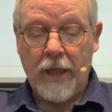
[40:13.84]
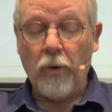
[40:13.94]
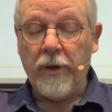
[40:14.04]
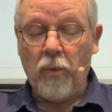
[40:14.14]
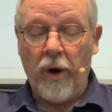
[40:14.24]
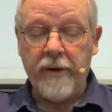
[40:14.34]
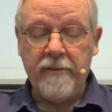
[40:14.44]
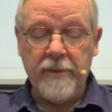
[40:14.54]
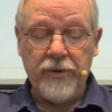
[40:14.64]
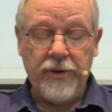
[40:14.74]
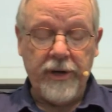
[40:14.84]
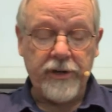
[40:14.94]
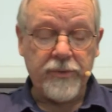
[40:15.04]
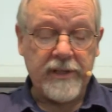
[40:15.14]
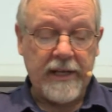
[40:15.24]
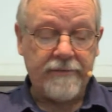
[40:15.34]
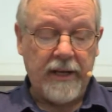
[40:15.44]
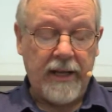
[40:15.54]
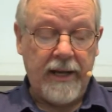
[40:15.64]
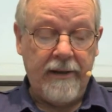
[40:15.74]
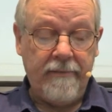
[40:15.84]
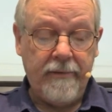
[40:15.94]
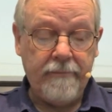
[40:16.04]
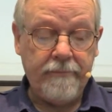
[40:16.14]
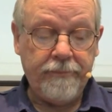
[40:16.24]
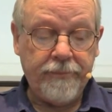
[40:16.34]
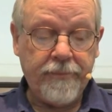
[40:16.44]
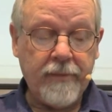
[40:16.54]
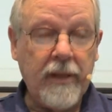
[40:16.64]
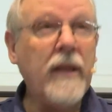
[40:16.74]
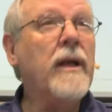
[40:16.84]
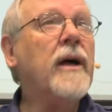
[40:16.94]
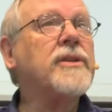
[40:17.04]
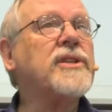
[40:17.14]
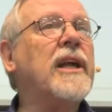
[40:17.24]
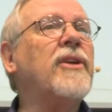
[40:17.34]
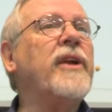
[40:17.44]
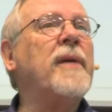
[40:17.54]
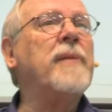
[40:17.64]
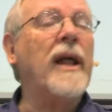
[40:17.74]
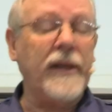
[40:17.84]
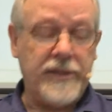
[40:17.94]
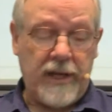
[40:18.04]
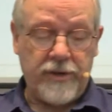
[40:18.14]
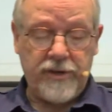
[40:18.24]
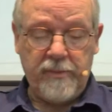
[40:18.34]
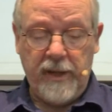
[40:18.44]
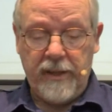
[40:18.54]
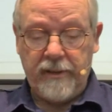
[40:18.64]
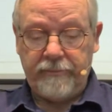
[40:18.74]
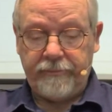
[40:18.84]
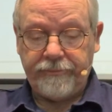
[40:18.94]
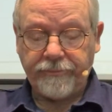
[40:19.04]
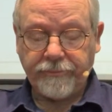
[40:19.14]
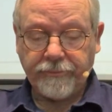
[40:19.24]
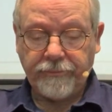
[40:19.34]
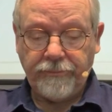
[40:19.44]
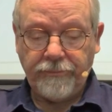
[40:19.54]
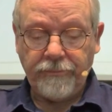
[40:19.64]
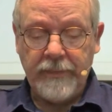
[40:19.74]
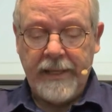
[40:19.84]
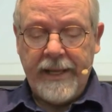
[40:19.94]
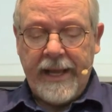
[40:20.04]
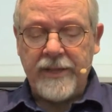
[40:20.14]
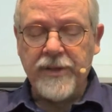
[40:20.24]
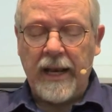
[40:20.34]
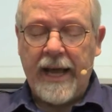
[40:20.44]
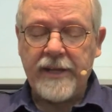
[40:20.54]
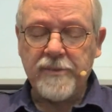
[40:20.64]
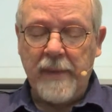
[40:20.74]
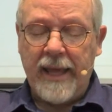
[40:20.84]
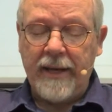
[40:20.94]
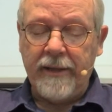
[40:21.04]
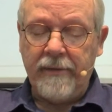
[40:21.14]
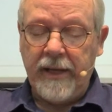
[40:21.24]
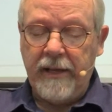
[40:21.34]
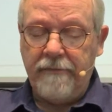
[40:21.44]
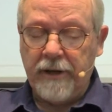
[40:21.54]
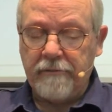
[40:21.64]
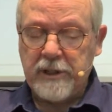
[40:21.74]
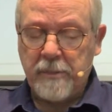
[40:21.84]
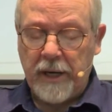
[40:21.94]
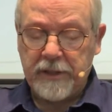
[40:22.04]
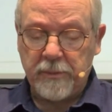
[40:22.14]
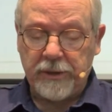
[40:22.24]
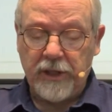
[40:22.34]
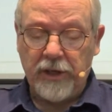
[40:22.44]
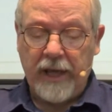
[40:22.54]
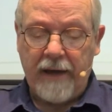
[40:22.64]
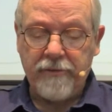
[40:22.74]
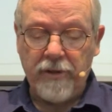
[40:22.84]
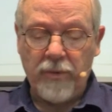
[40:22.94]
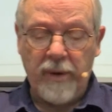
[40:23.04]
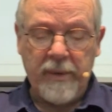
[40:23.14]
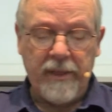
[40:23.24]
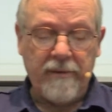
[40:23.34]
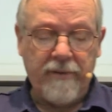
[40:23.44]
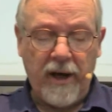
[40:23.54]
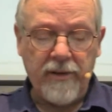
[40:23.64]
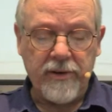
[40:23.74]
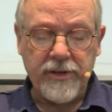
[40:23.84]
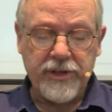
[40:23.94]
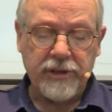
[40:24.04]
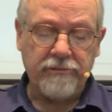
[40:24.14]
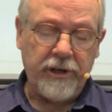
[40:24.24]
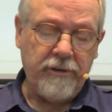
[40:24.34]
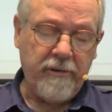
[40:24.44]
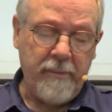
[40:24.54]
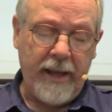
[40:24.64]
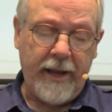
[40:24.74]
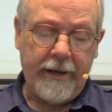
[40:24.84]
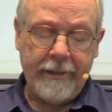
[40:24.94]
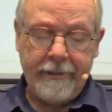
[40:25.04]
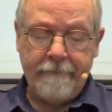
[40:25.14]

only one of the mutineers was left alive, a sailor named Alexander Smith. As the last man living, he felt responsible to look after the women and the fatherless children who remained.